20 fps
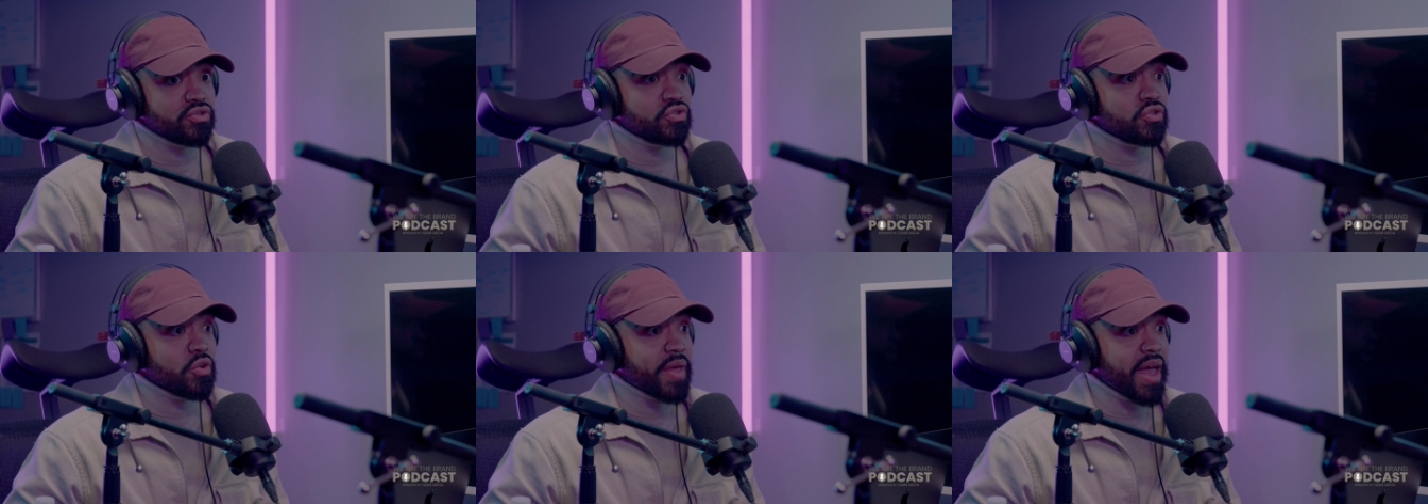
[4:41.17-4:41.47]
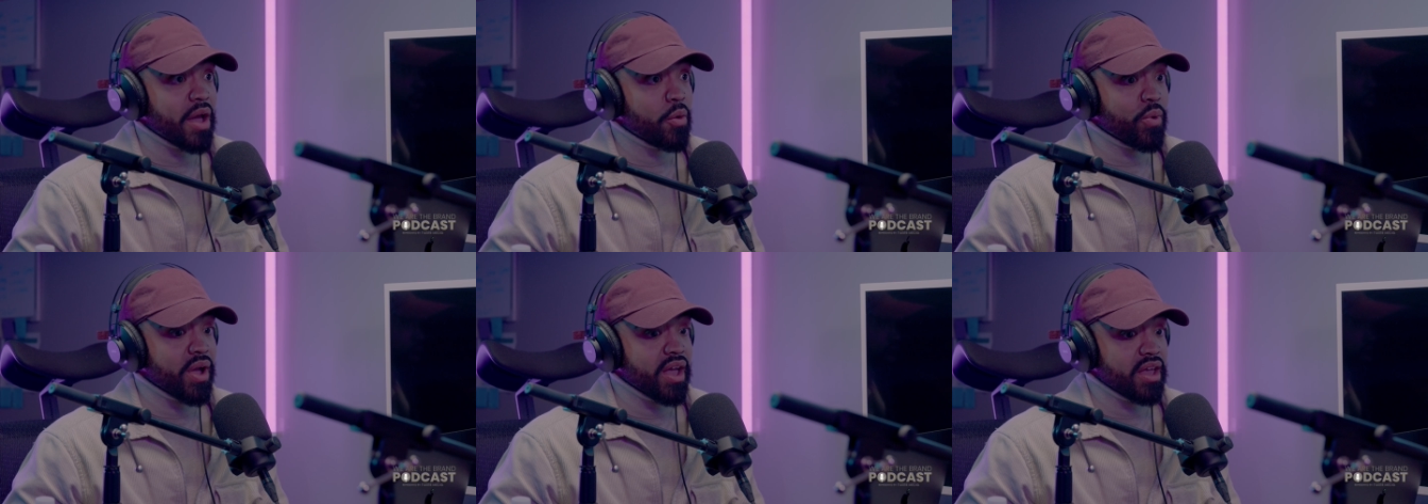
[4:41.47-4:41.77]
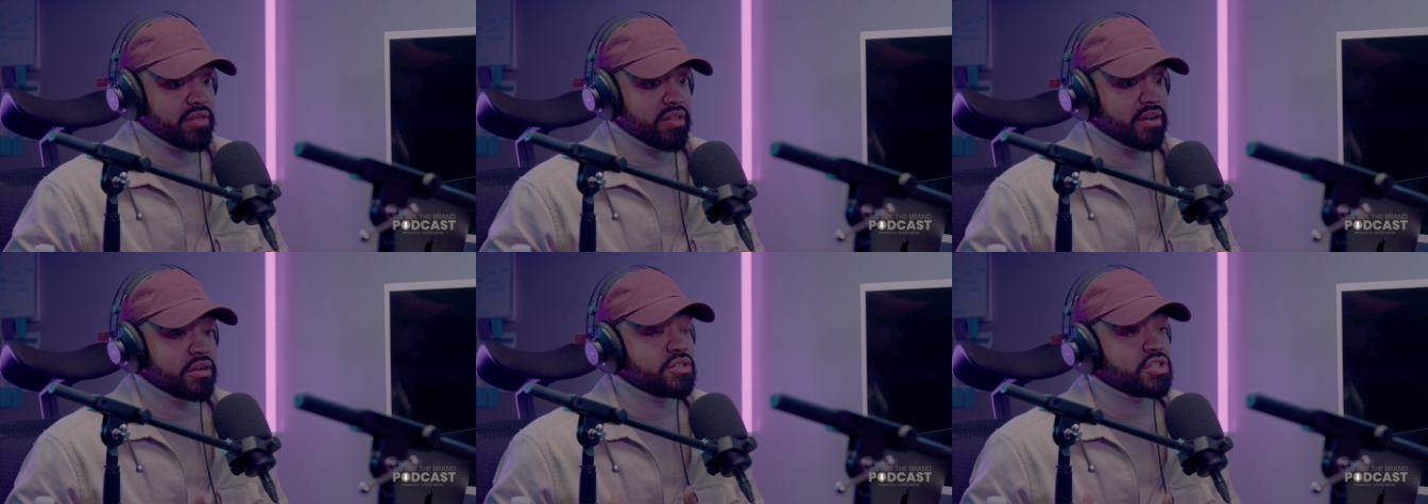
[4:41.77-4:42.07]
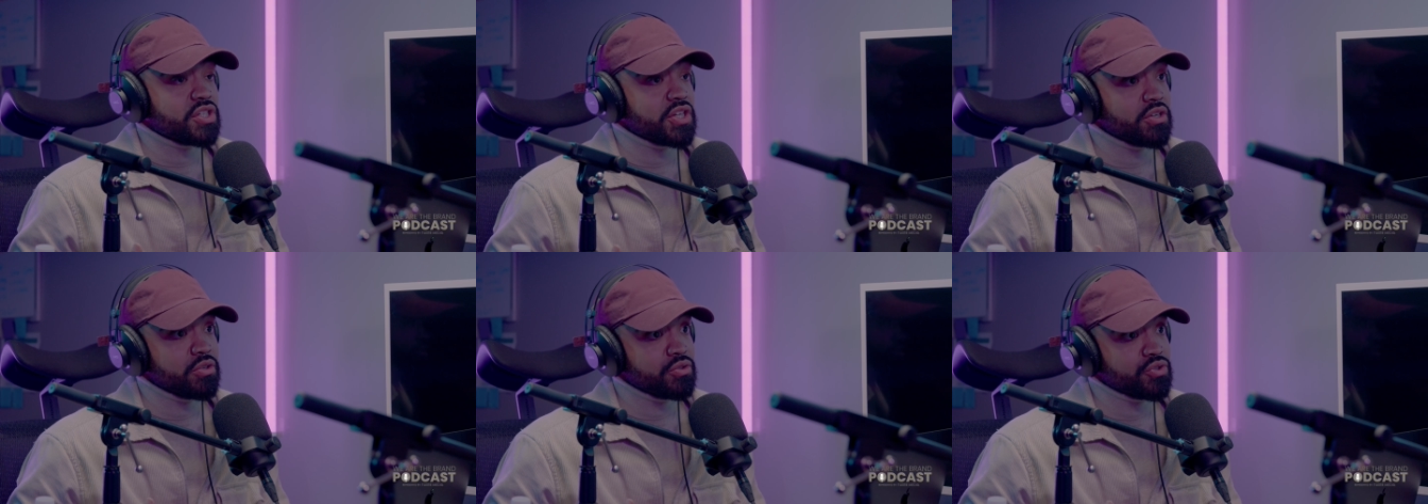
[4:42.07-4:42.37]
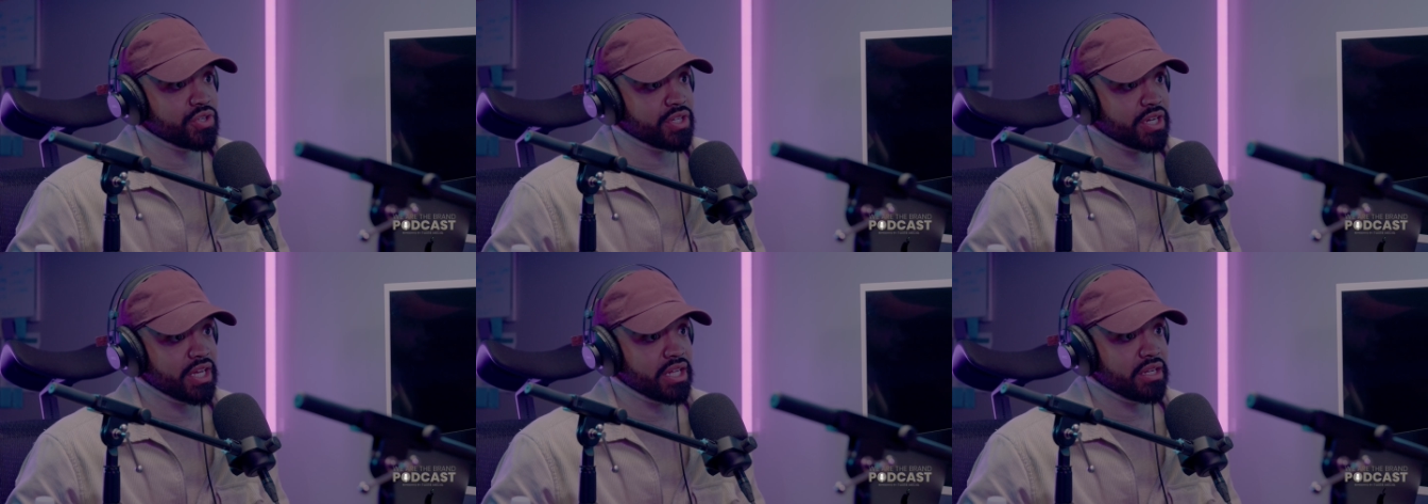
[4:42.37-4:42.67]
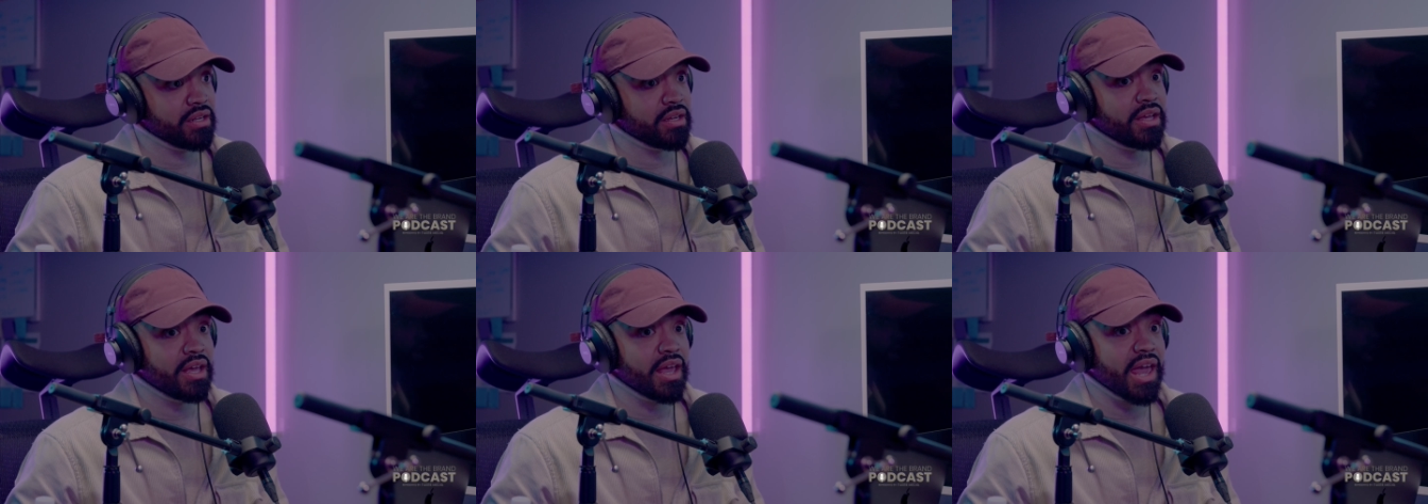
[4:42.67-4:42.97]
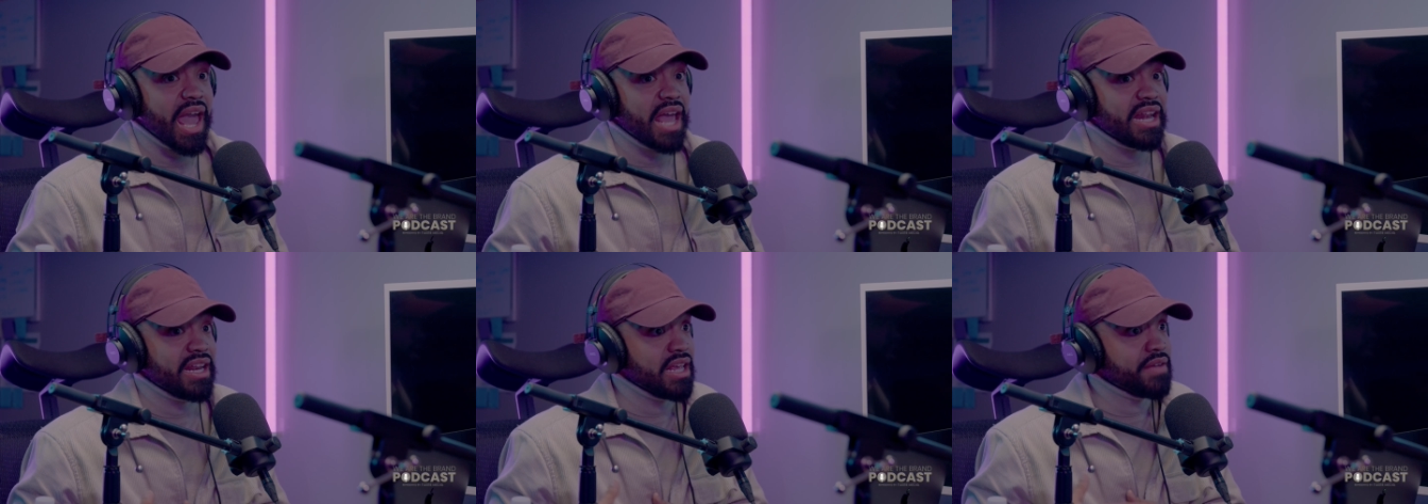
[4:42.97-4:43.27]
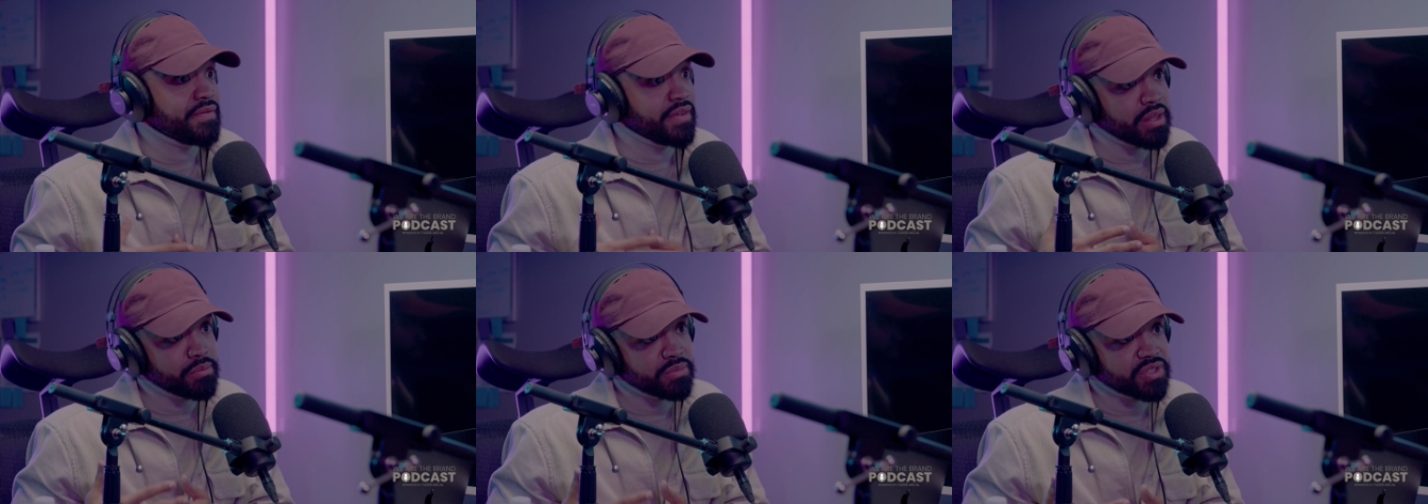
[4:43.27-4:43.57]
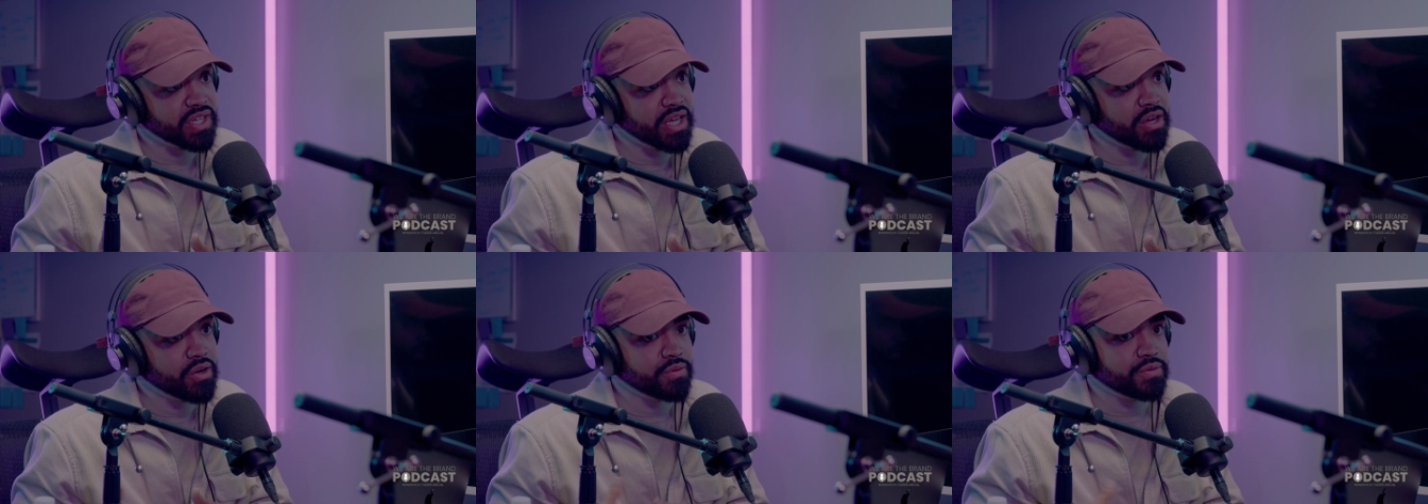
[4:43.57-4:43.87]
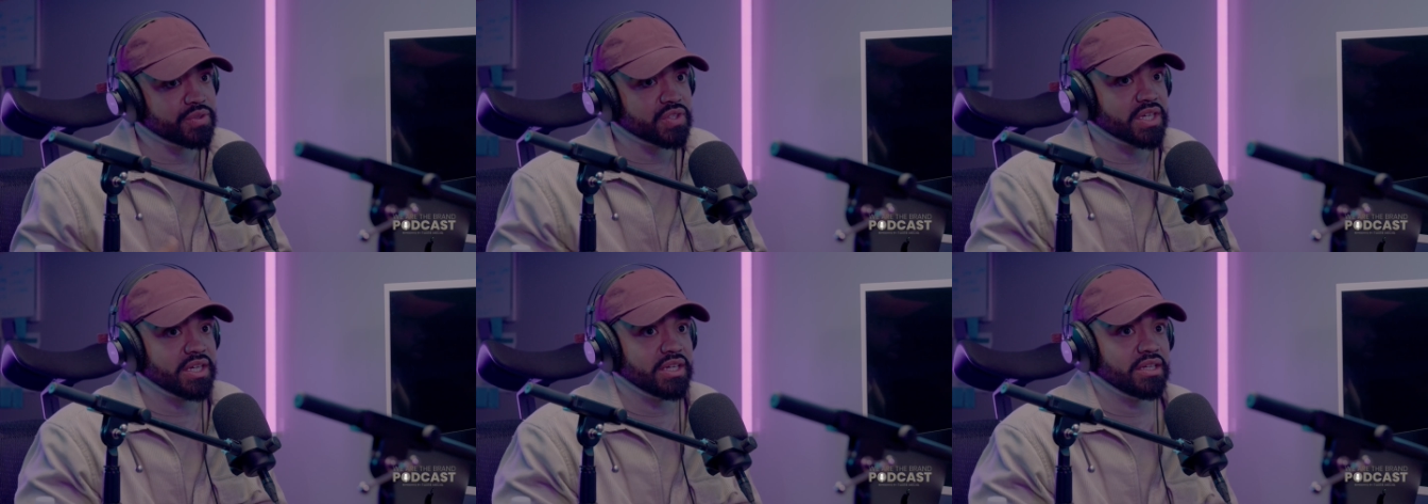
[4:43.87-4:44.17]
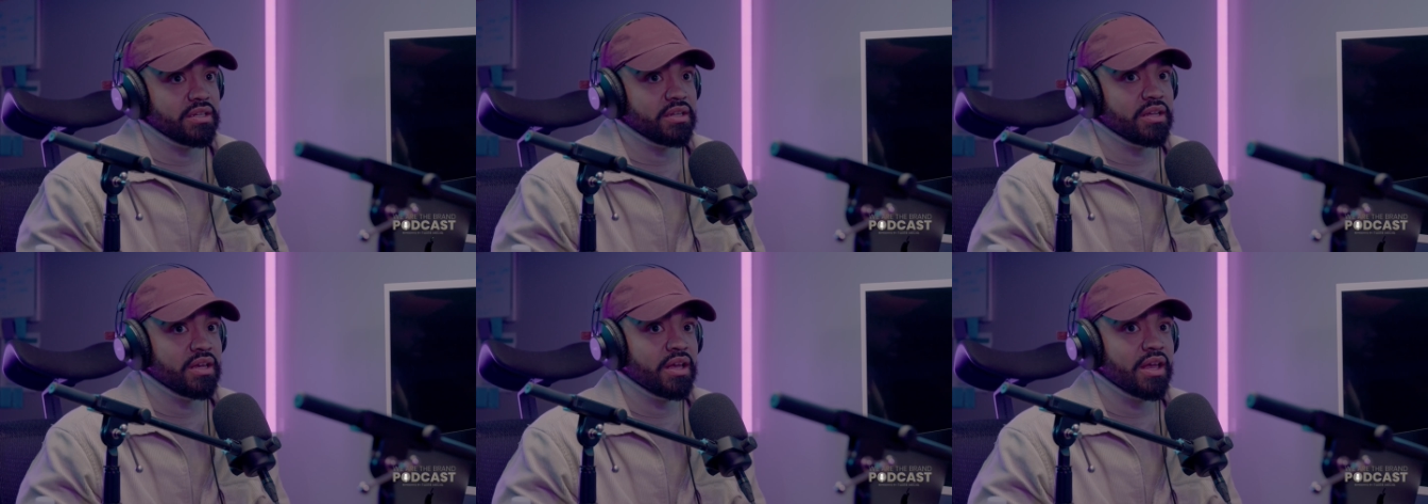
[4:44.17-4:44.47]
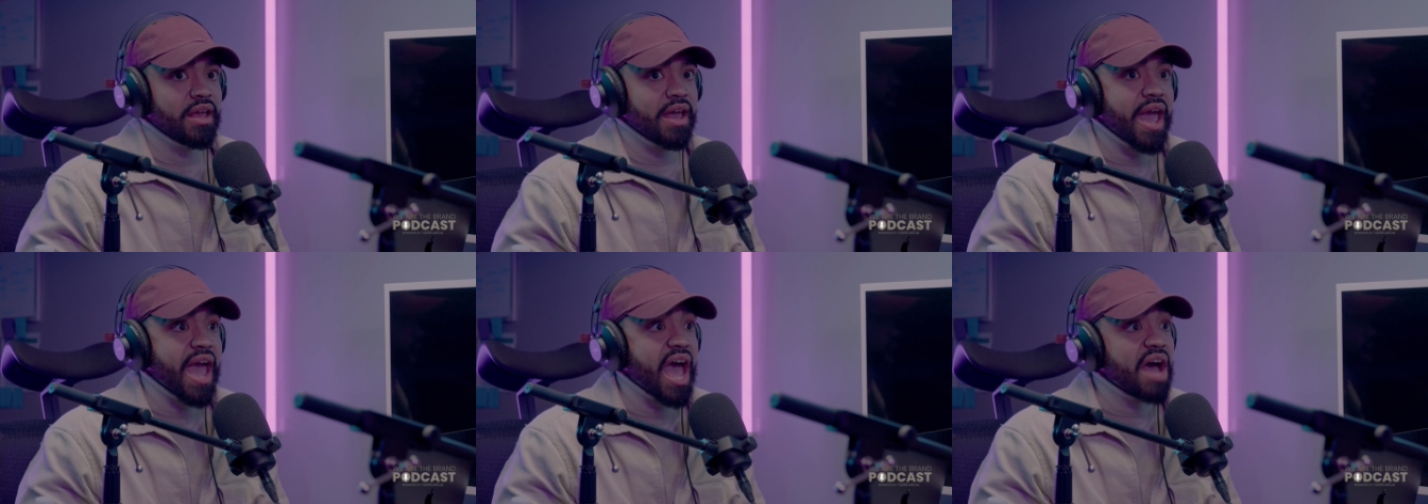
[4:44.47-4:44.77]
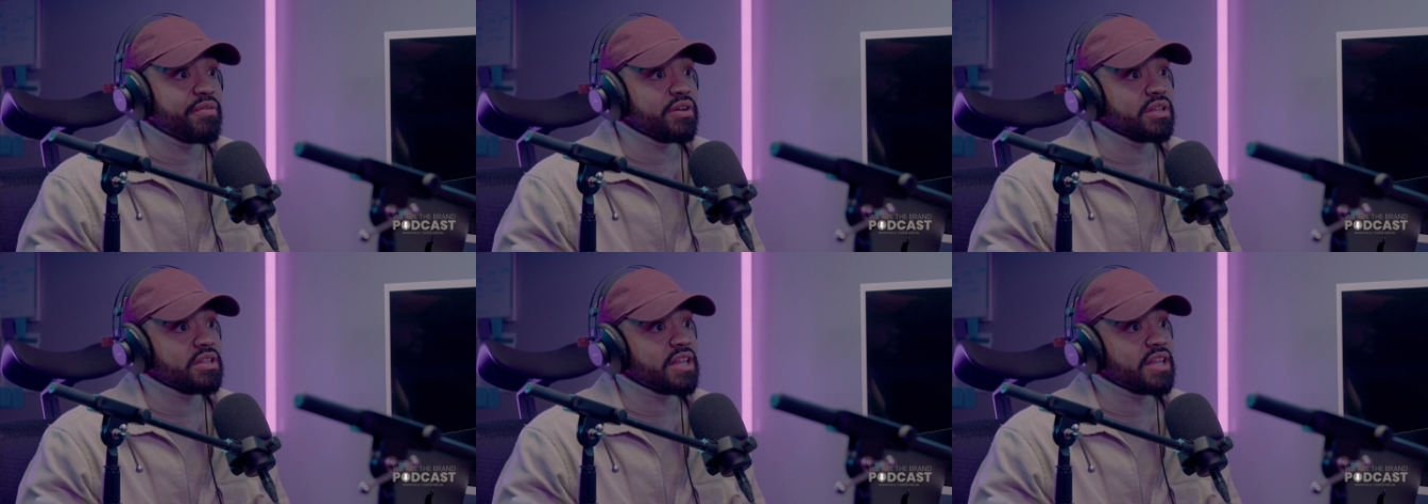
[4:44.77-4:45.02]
so that way their children and even themselves can have a